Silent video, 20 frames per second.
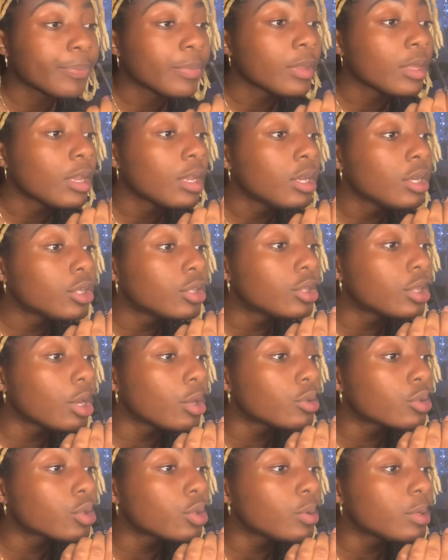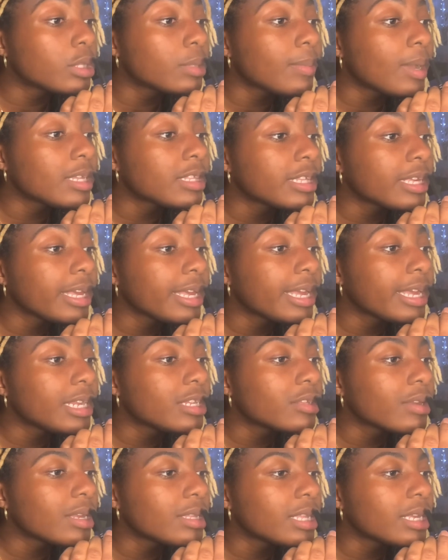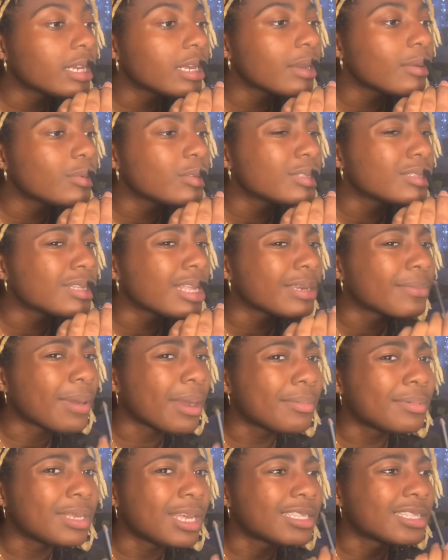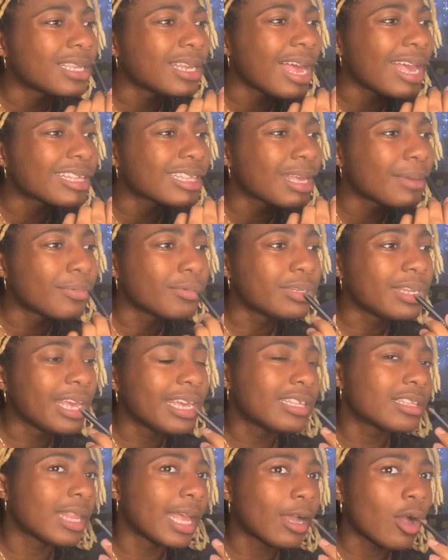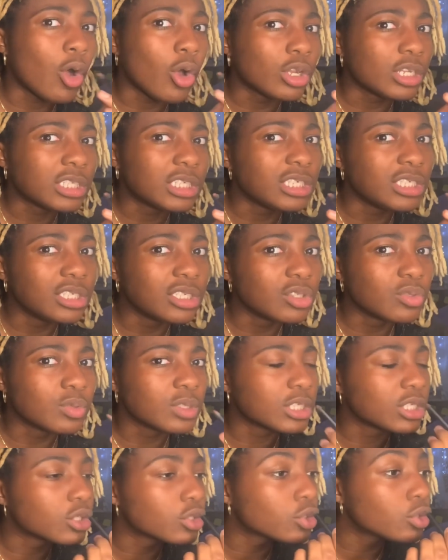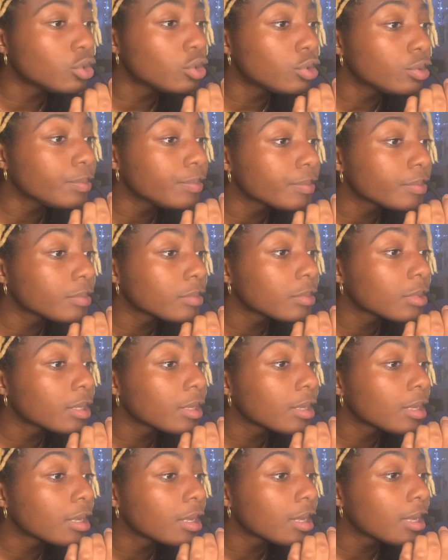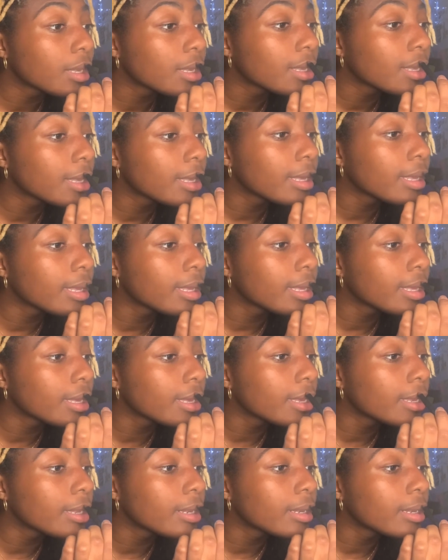So school was about to end, so I think I was like probably like the last couple days, like all the seniors was in school, and